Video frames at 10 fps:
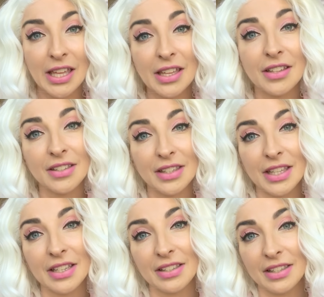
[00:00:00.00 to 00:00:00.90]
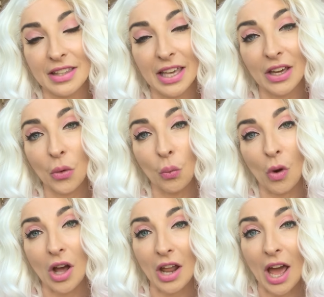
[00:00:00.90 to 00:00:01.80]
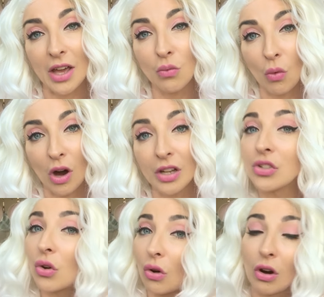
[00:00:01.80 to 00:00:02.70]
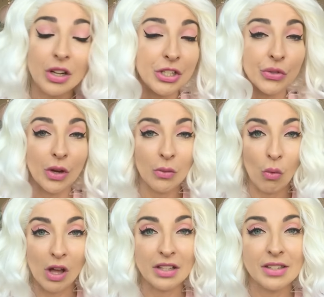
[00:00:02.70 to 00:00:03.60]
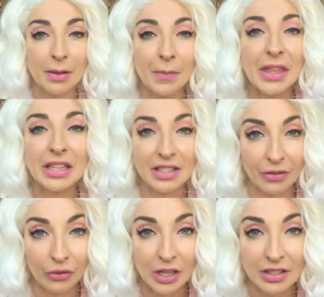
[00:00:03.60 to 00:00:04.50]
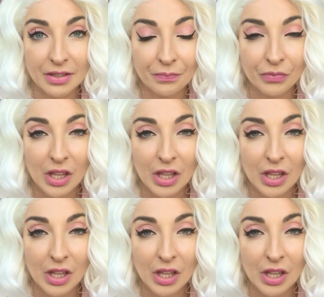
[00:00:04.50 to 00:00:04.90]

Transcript: is this thing what I want, or do I want something different?